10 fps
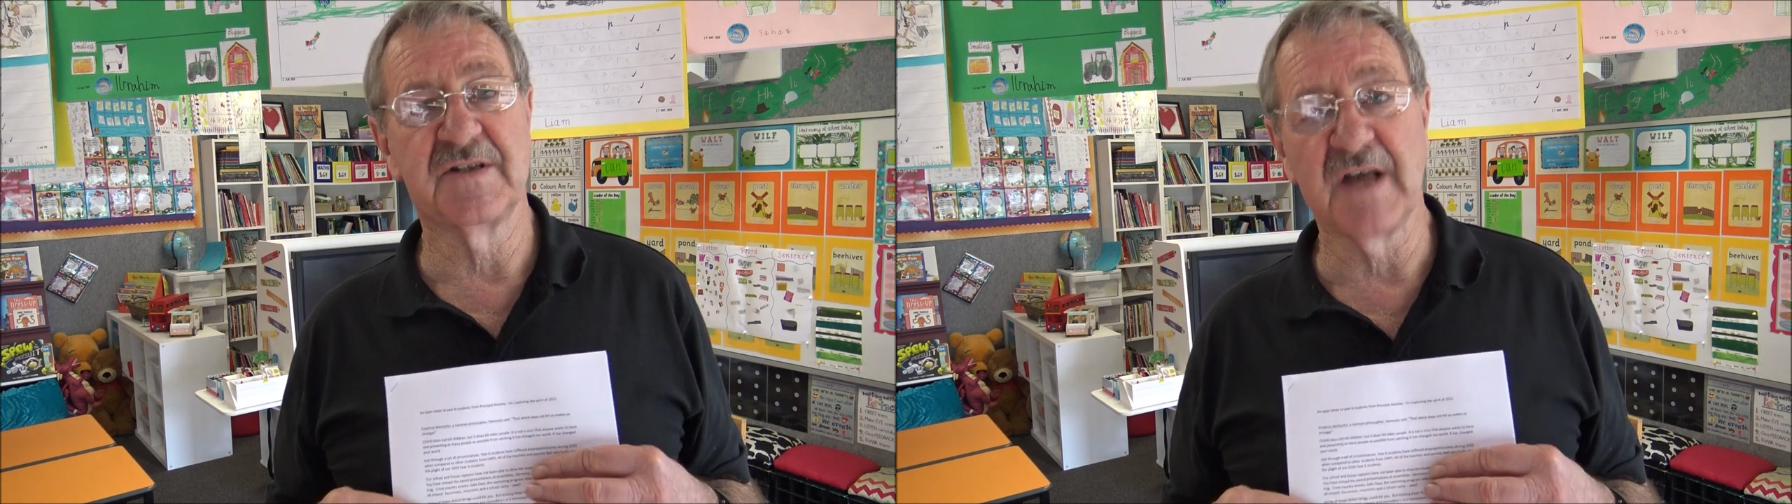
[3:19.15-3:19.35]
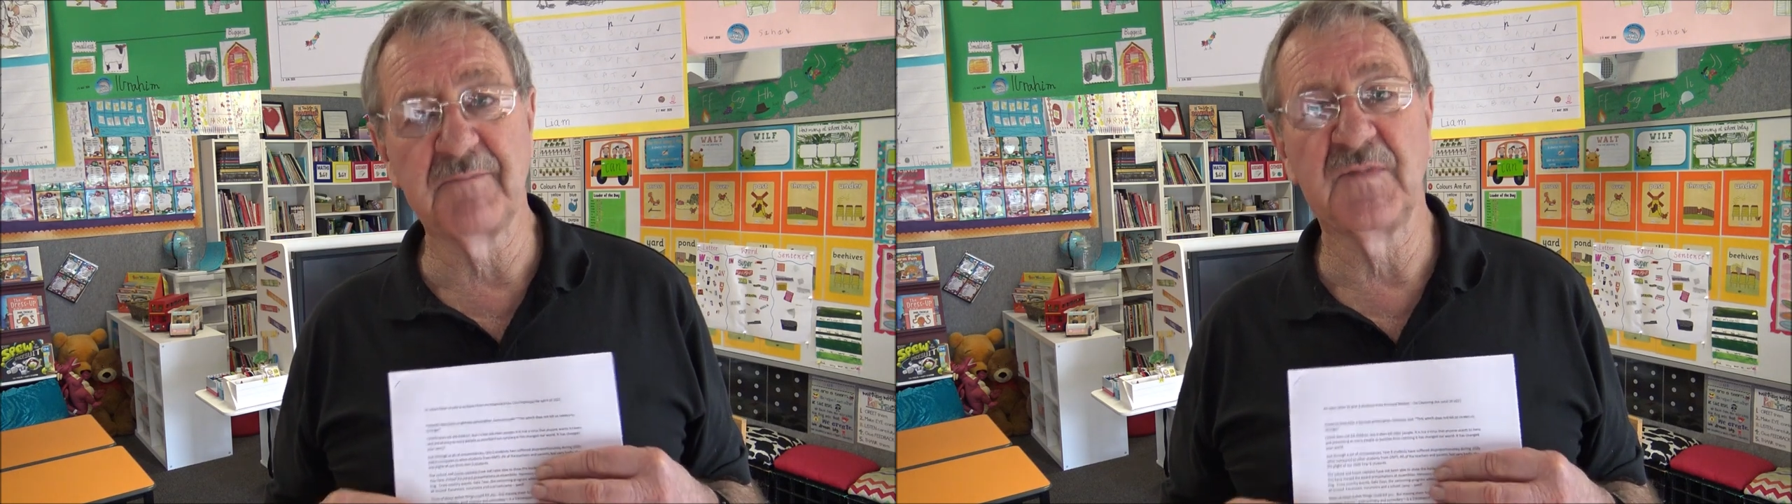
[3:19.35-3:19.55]

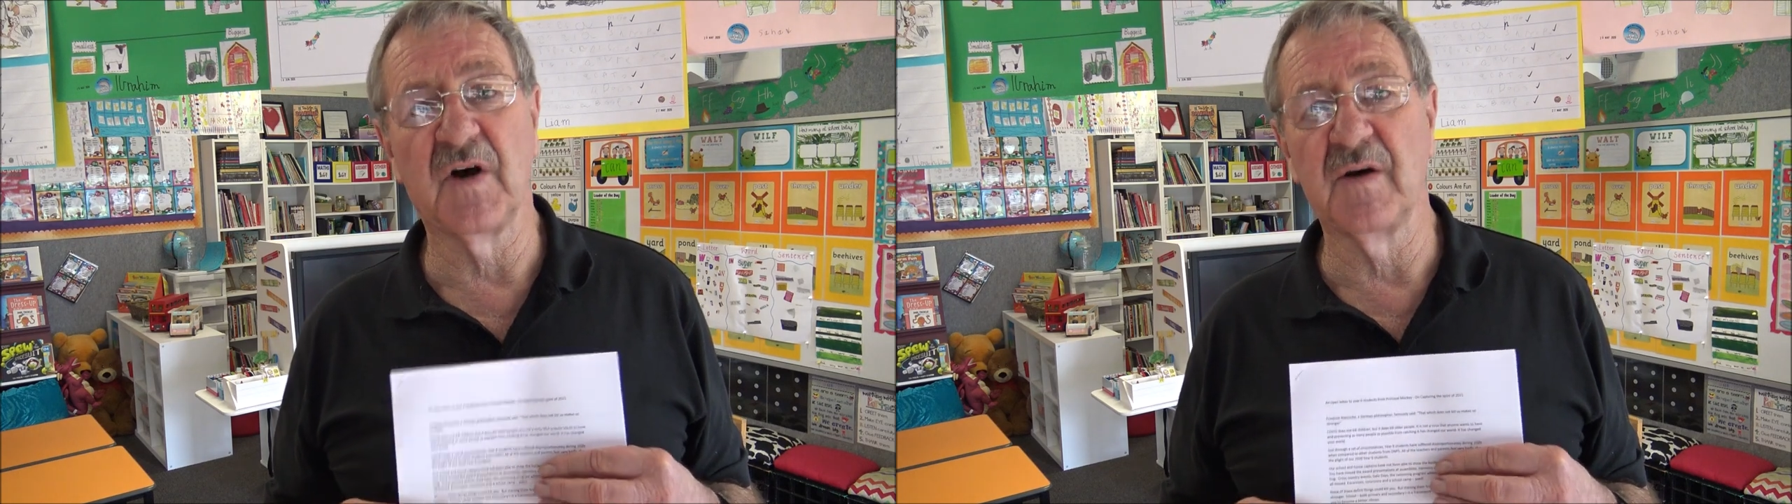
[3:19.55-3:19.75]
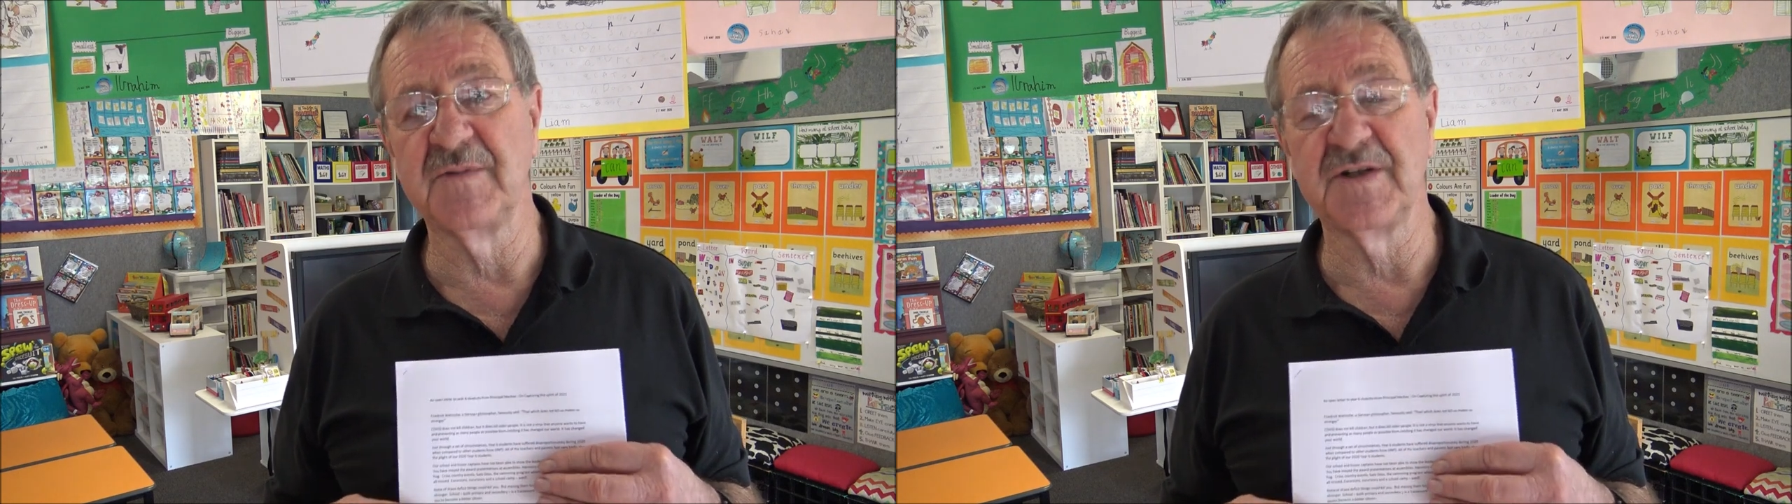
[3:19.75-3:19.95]
some
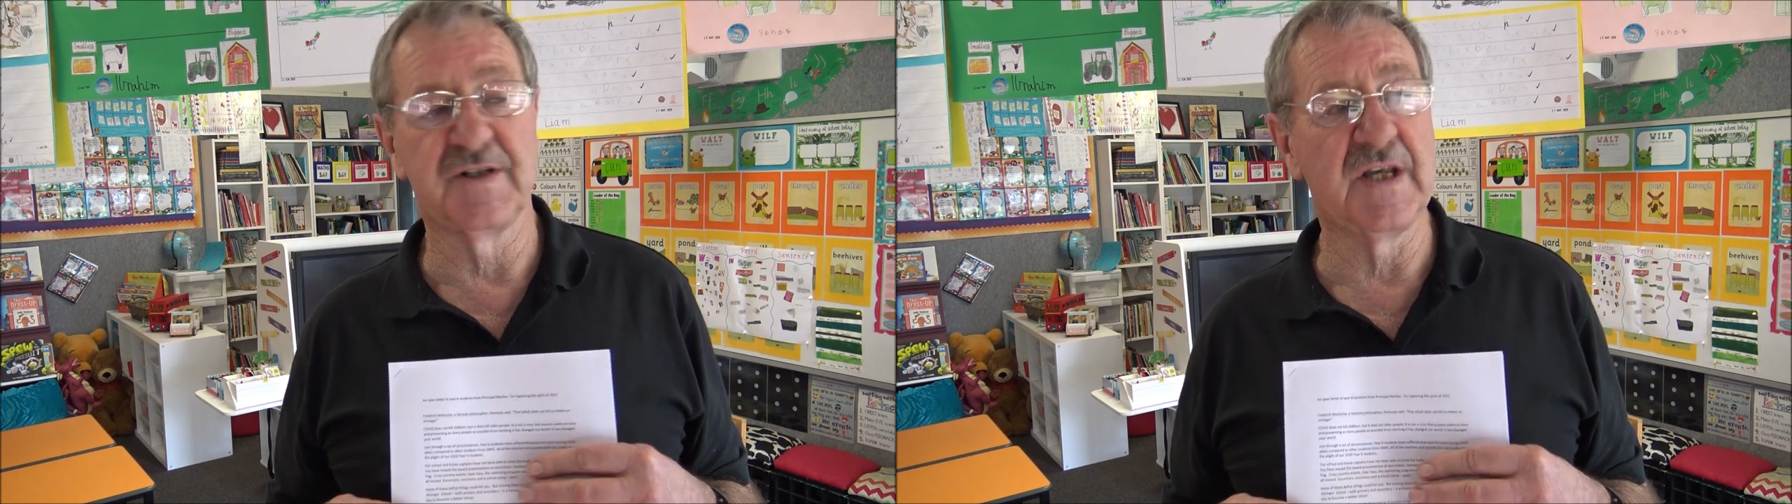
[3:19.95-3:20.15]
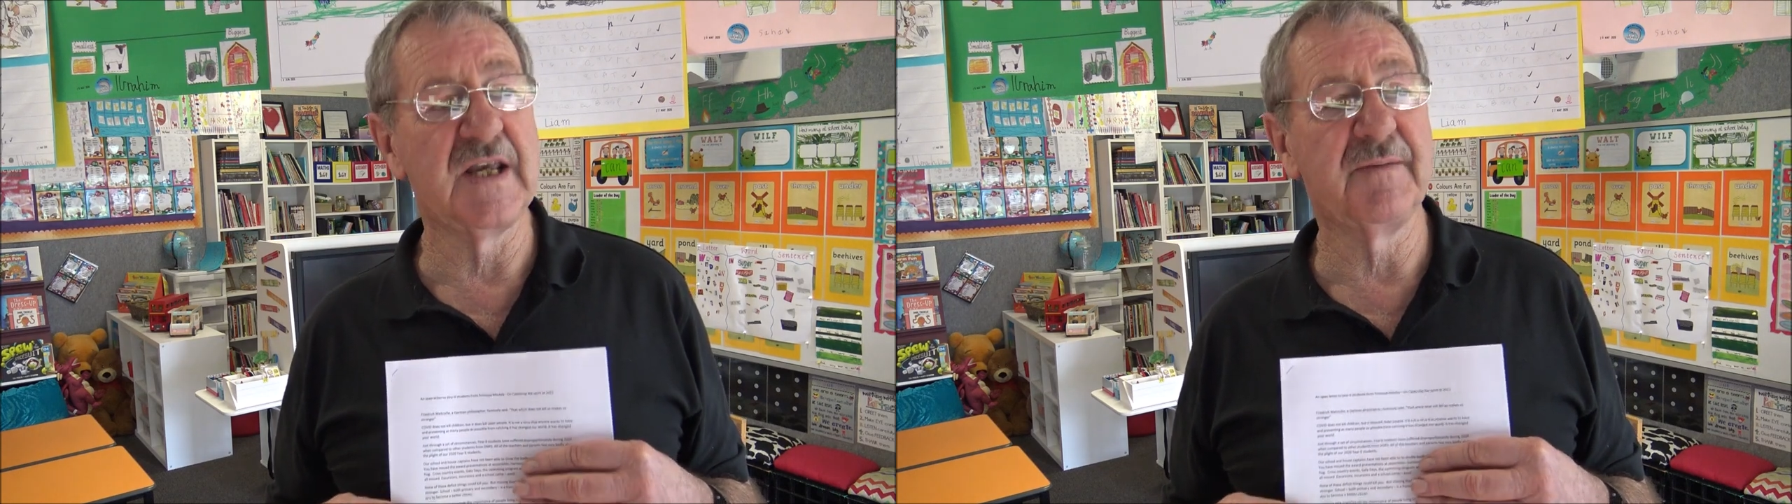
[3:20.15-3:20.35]
time
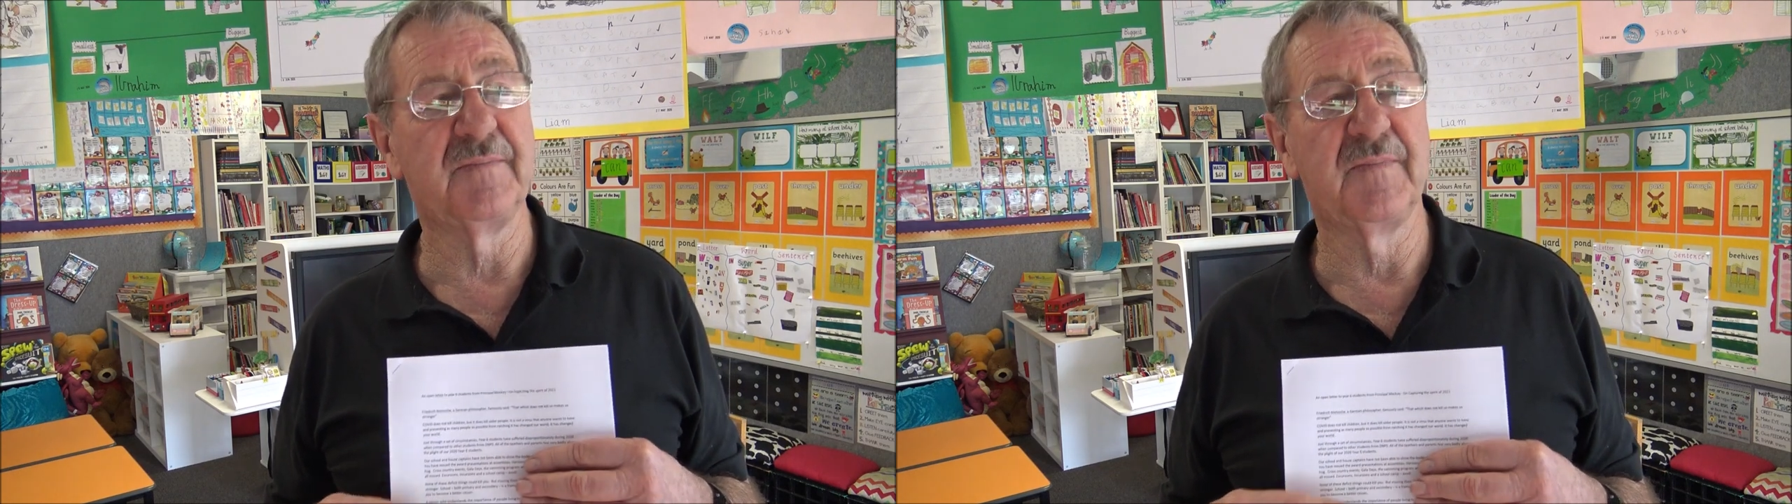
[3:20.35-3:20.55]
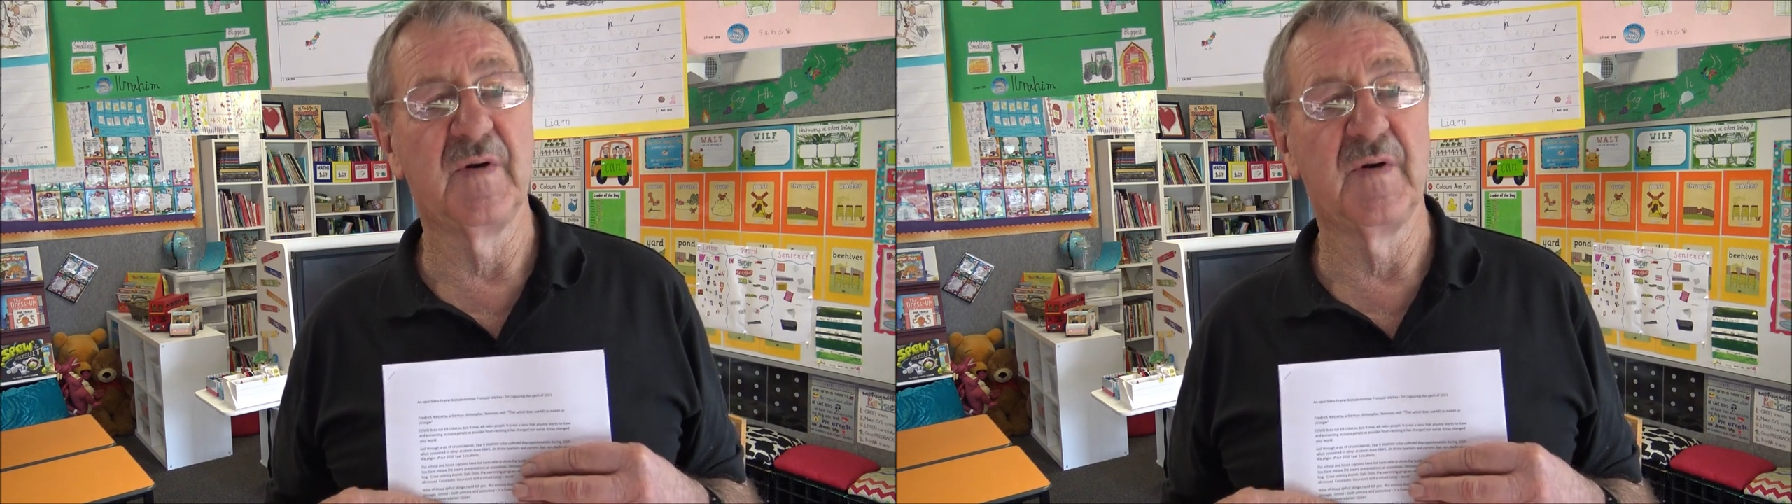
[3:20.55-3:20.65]
this year.